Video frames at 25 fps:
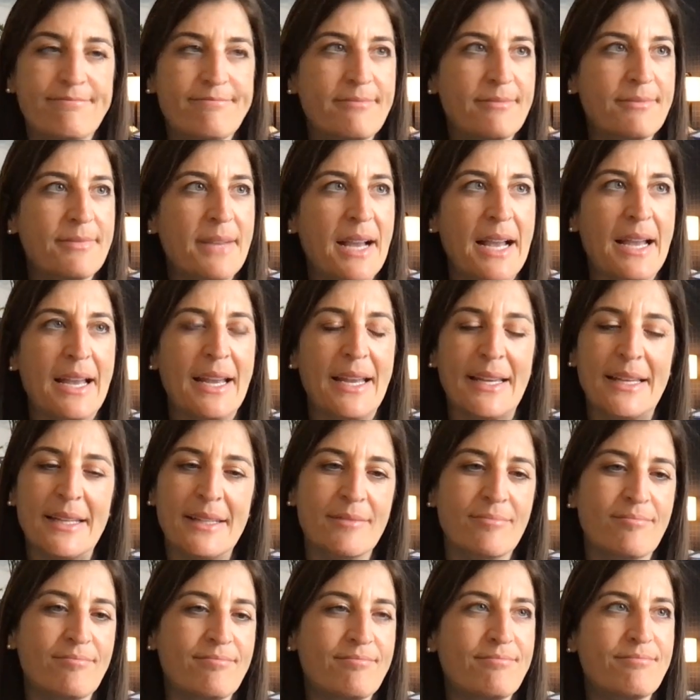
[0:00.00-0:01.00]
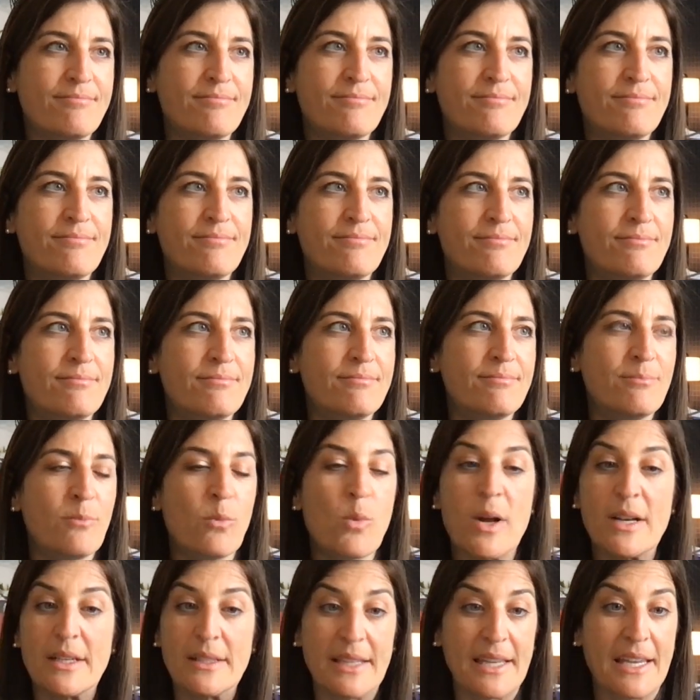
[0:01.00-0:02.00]
I
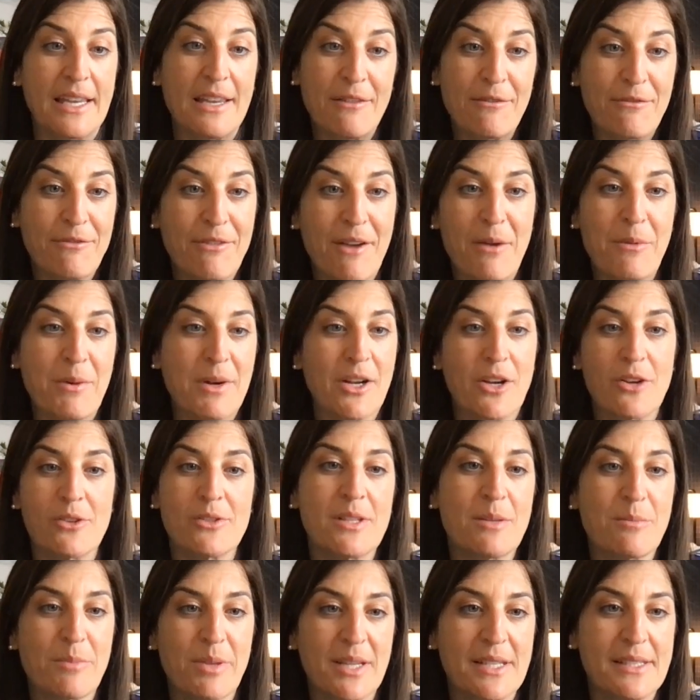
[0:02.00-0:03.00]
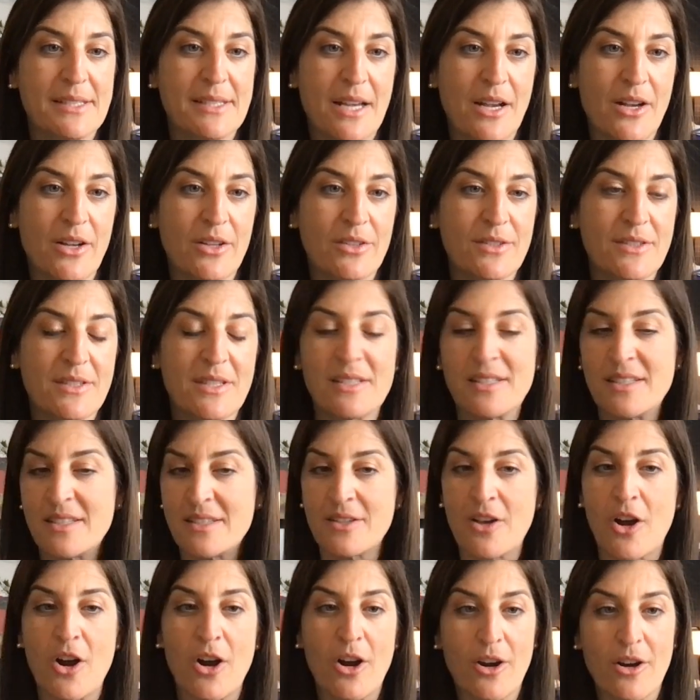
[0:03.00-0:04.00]
want to leave. I want to go someplace else. This is
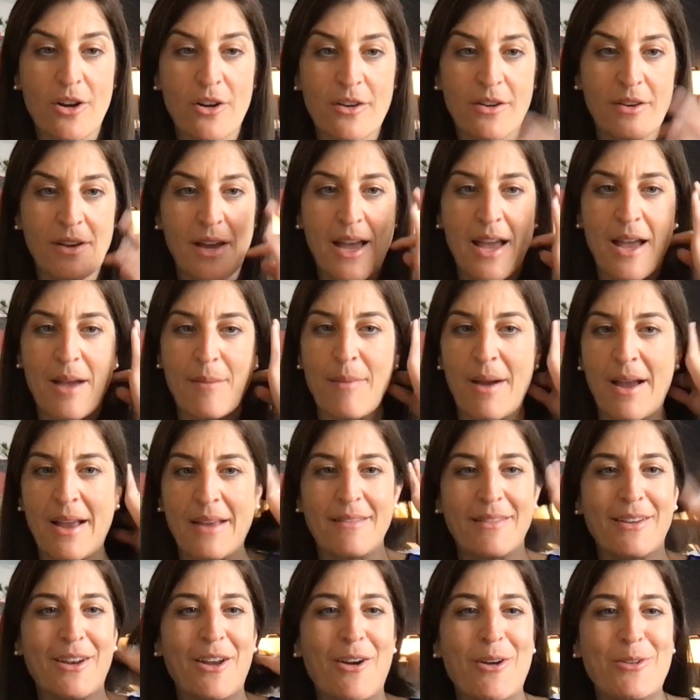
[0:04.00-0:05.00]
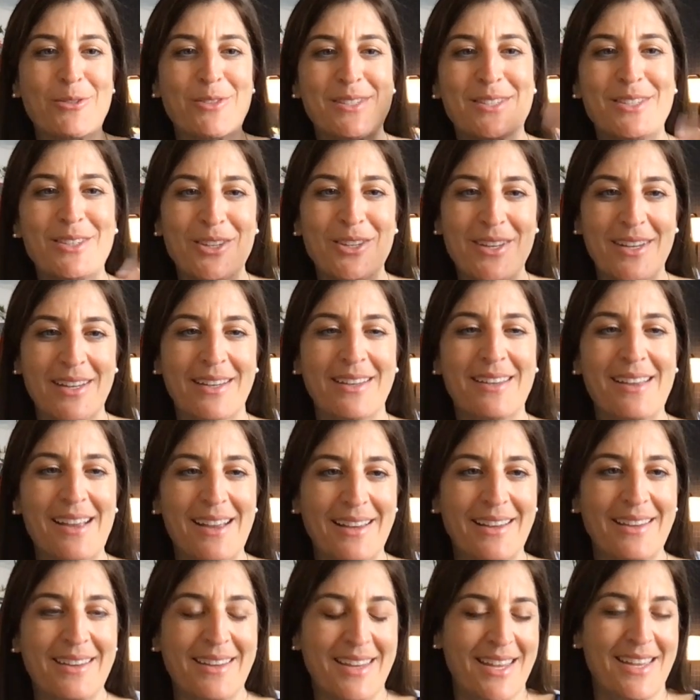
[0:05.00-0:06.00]
hard. I was still a
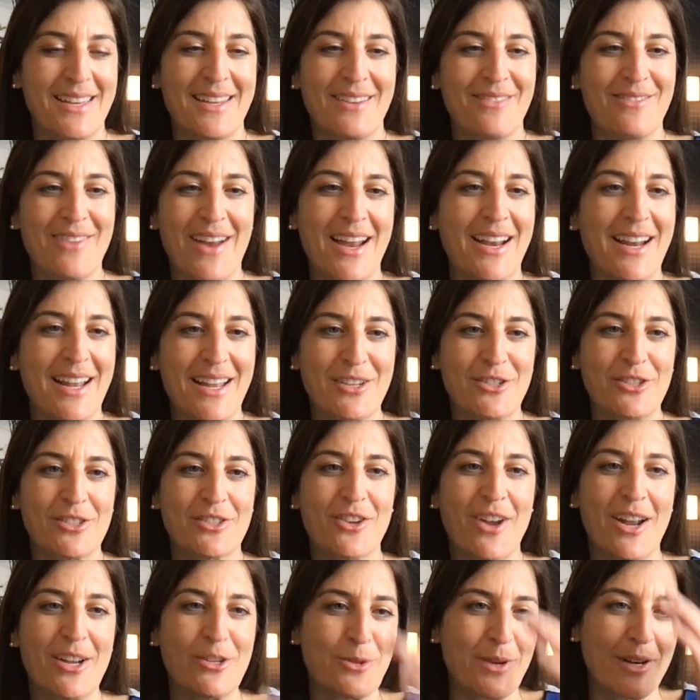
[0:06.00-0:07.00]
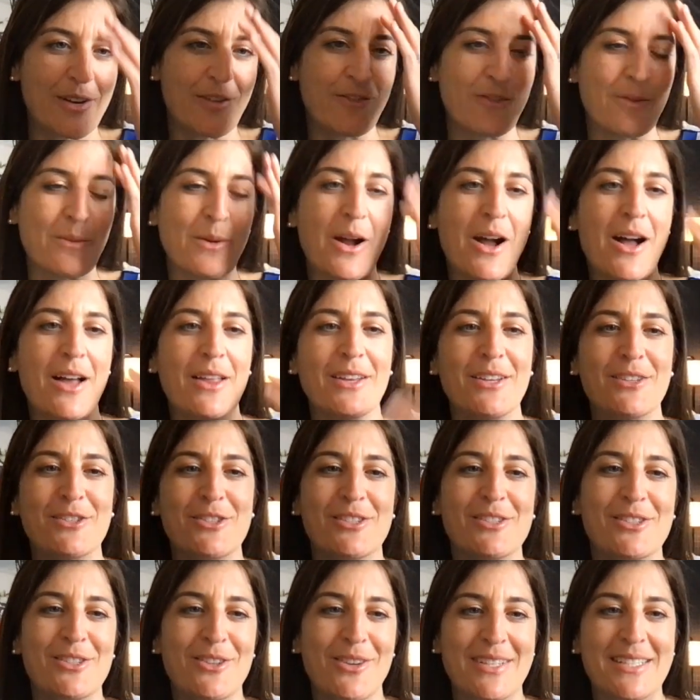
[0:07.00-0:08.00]
kid, right? I had just graduated from college,
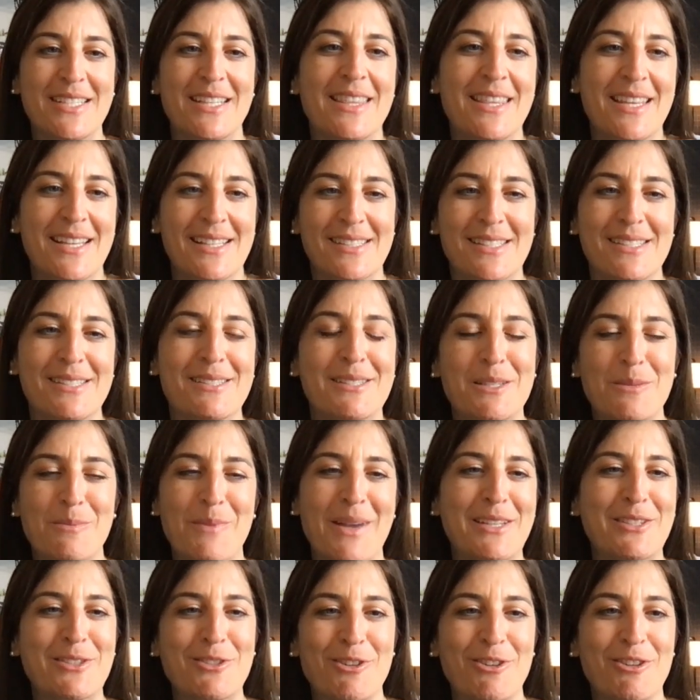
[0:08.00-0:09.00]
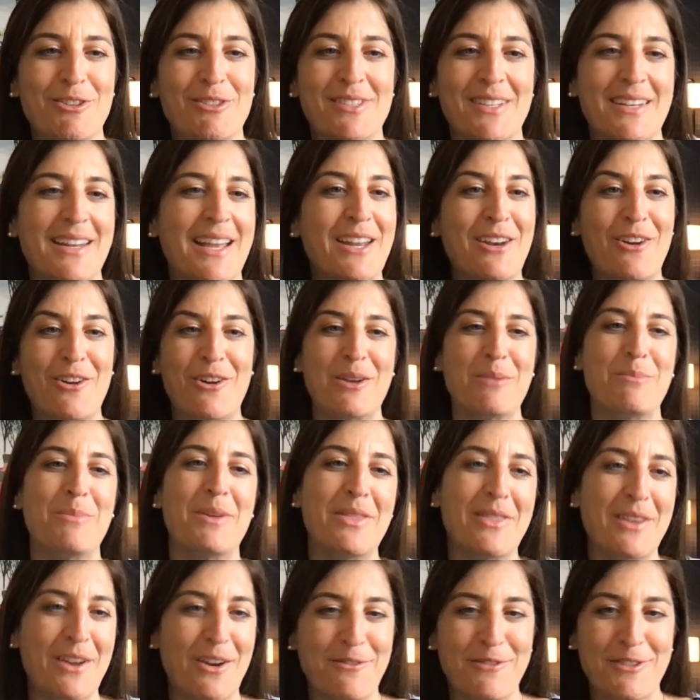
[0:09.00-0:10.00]
and so I did things in semesters, and I had already been
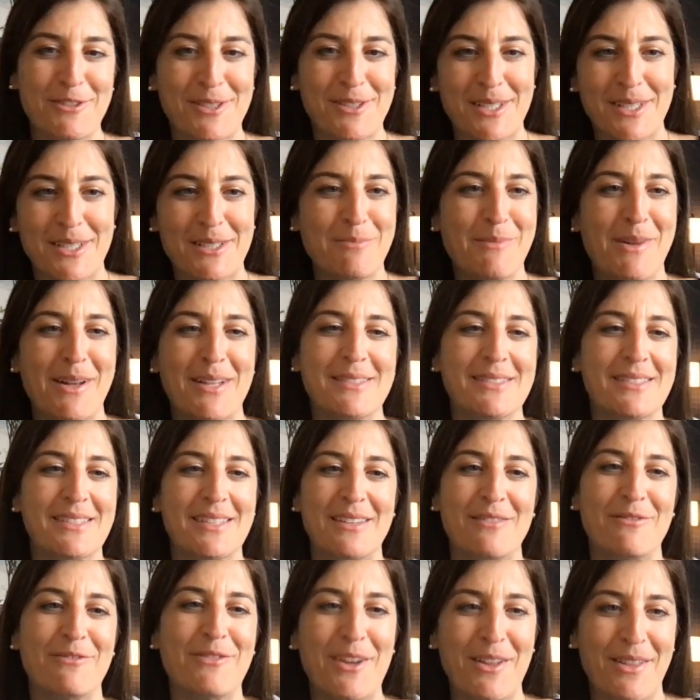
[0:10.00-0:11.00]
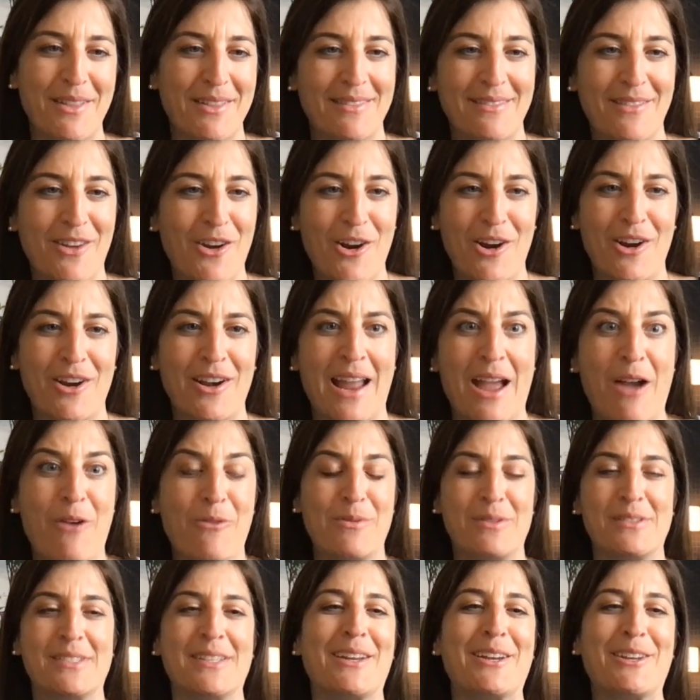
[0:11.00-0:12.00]
there for 6 months, and it felt hard. How
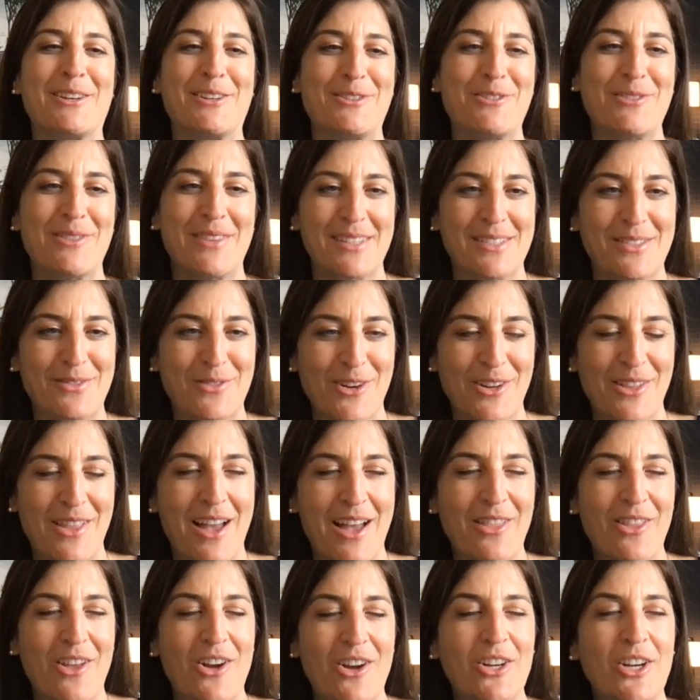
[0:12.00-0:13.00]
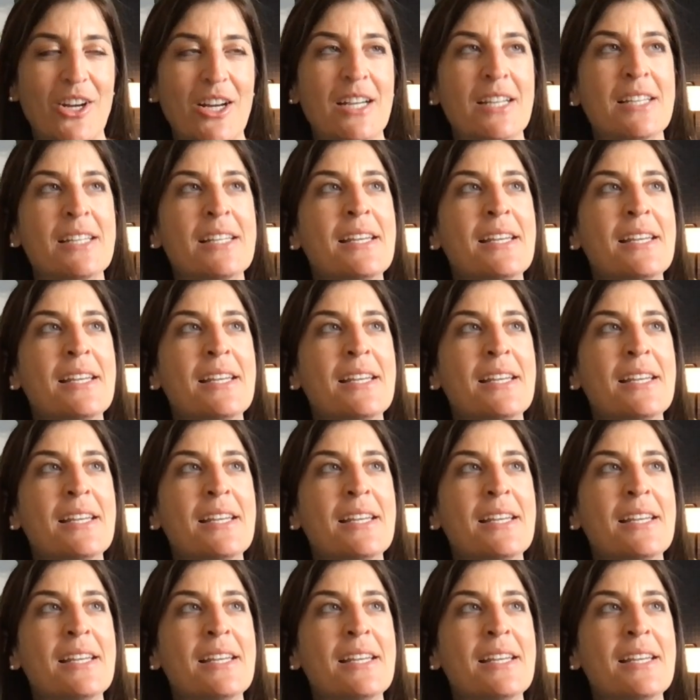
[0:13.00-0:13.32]
was I going to do this for a lot longer?